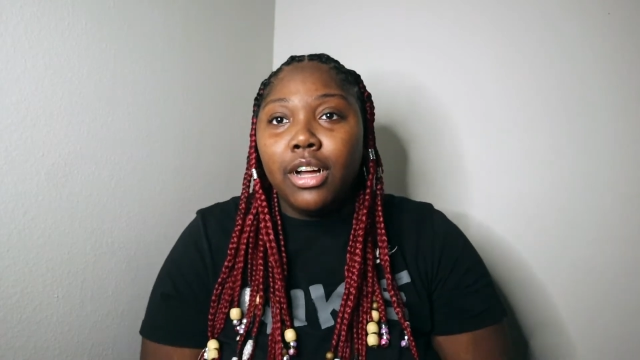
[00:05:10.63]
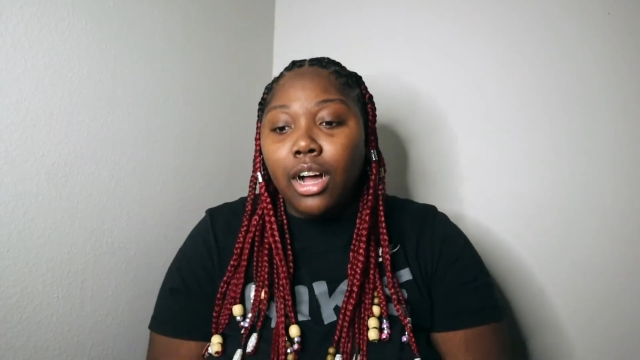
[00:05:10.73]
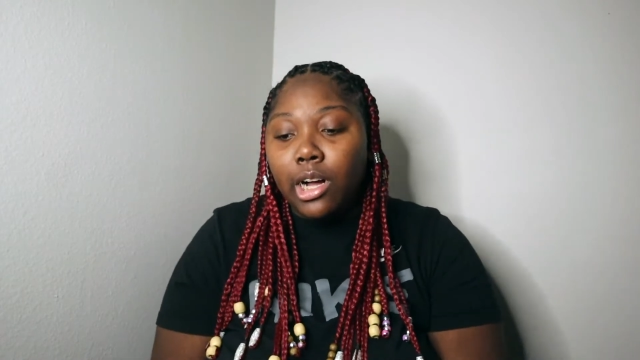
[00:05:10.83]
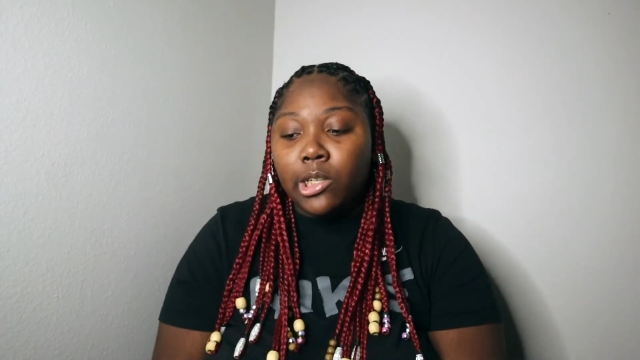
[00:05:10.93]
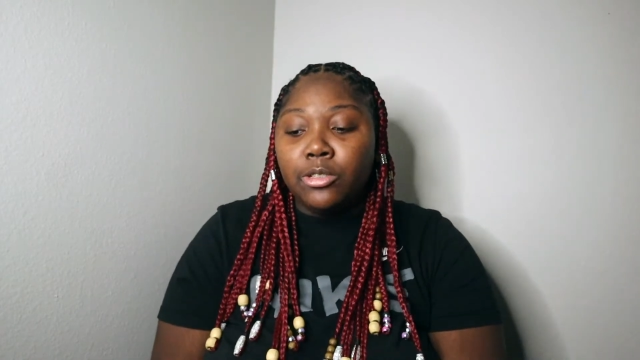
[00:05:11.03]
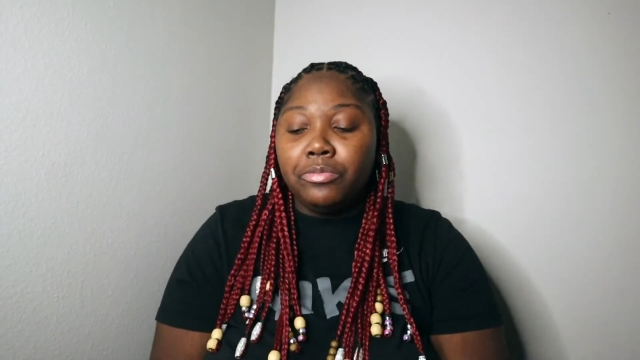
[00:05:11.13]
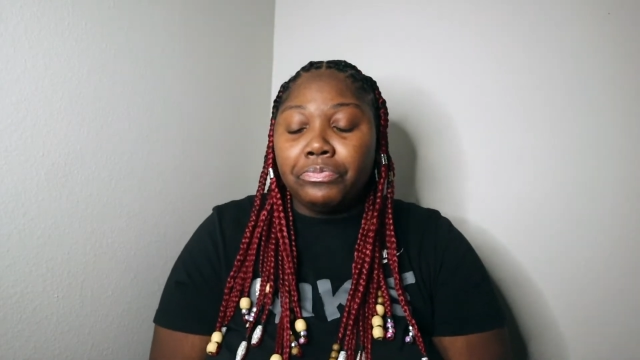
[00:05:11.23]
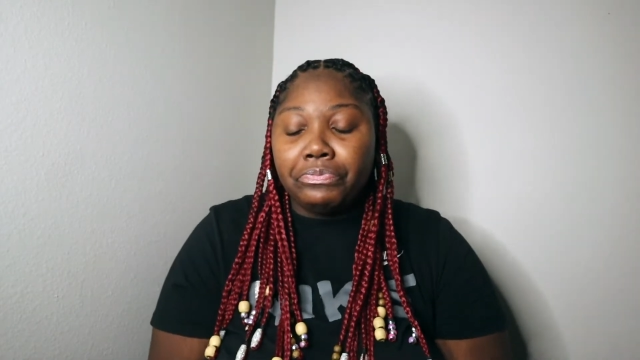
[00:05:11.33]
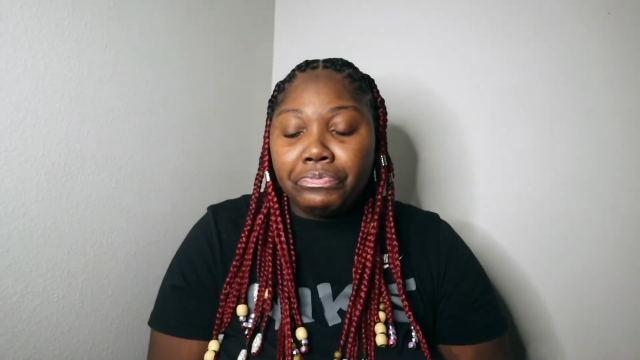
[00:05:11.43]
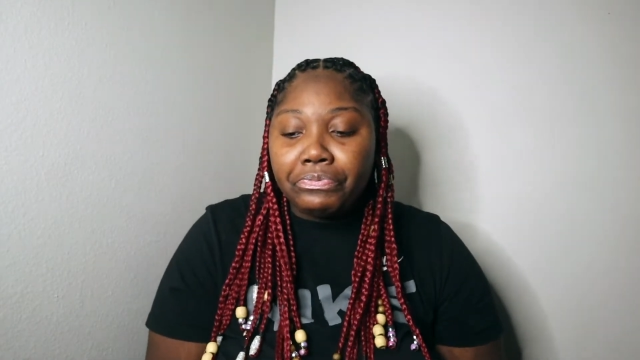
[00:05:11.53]

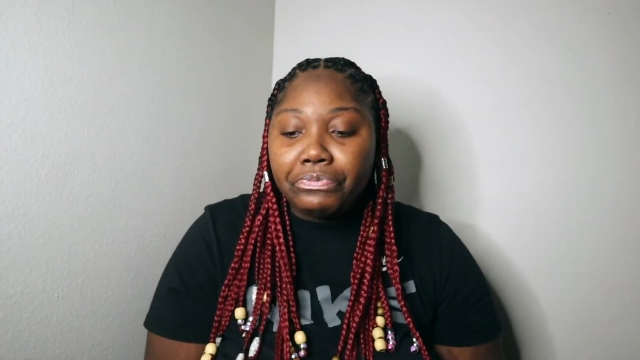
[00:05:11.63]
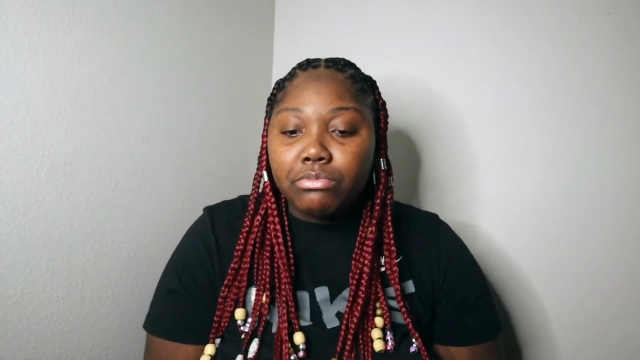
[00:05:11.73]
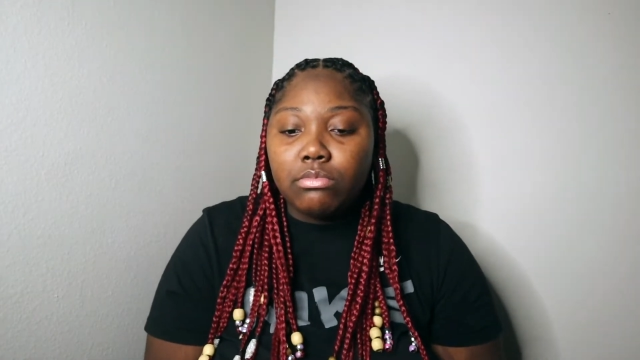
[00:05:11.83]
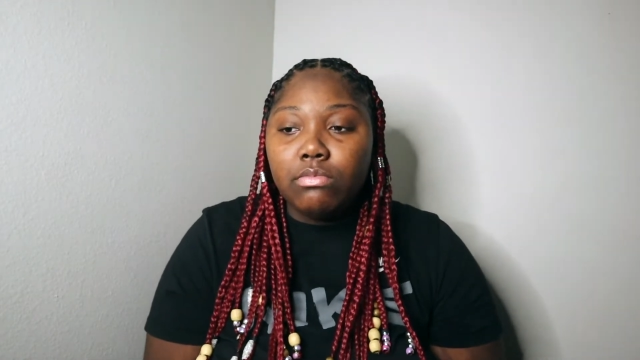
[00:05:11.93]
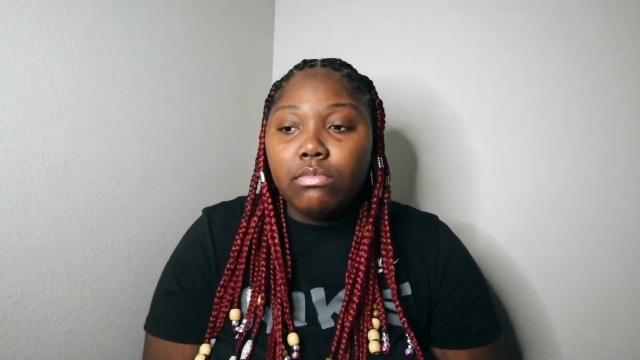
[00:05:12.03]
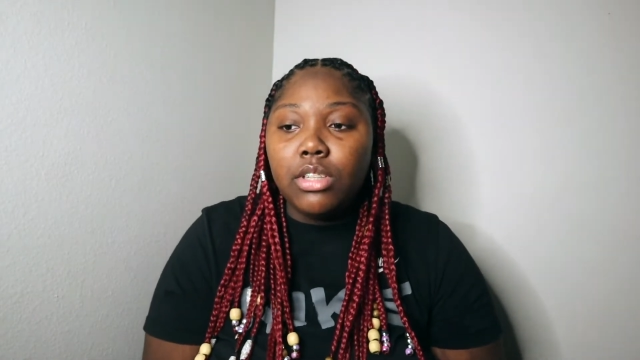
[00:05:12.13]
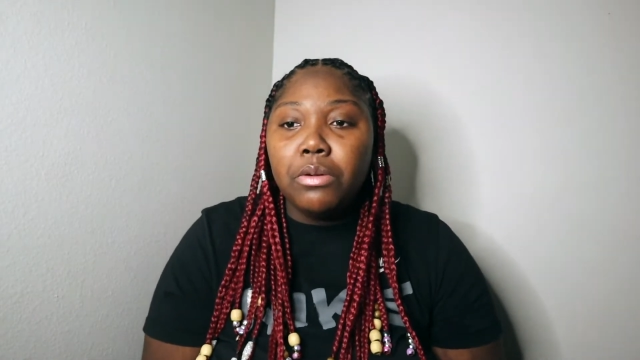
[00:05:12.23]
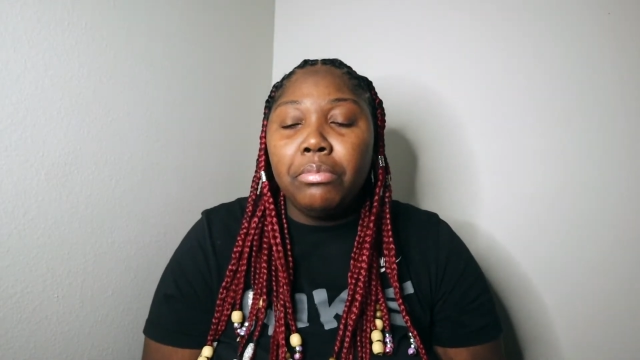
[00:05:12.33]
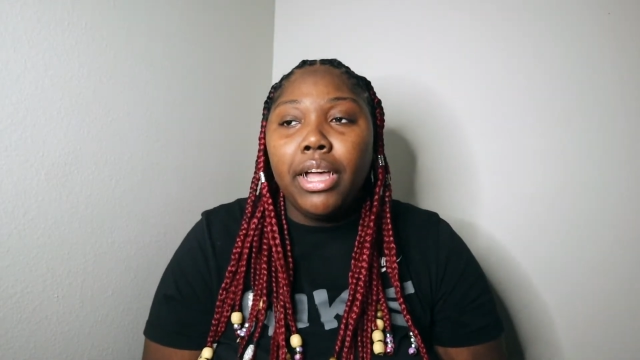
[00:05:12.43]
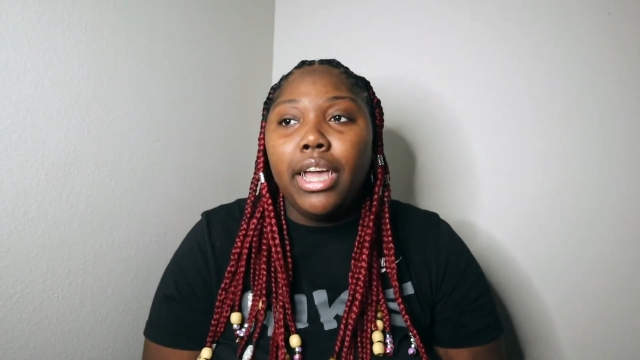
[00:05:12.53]

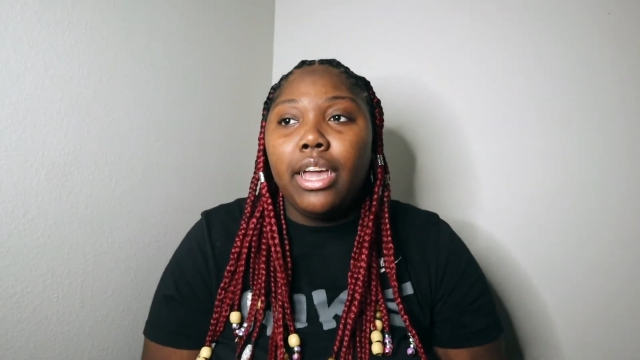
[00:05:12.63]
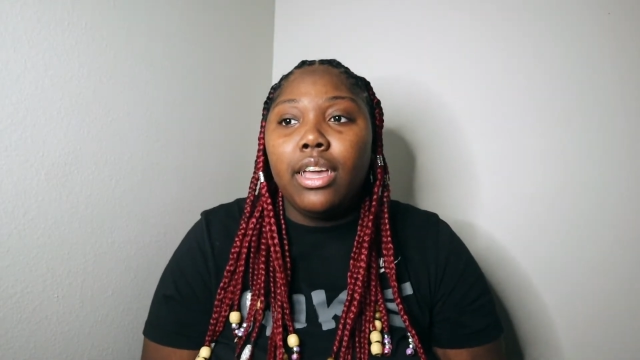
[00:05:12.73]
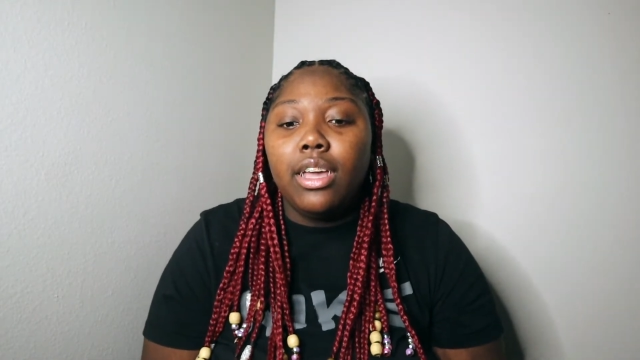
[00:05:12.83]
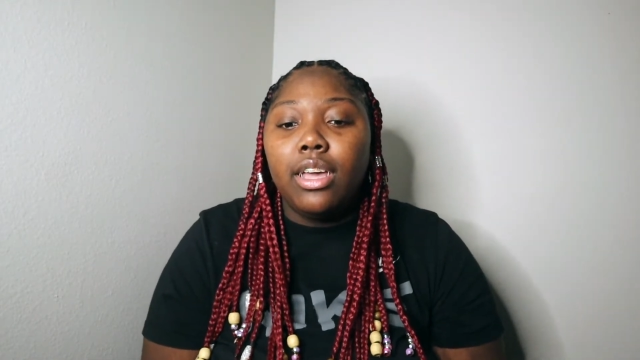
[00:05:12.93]
But